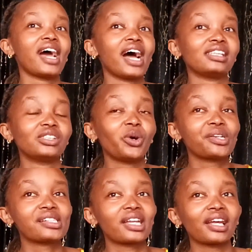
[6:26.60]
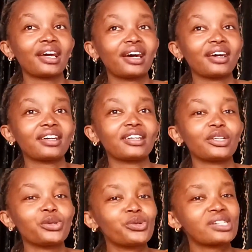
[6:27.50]
I got like
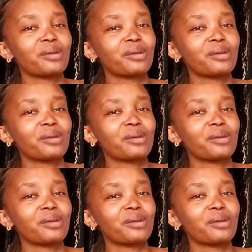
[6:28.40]
new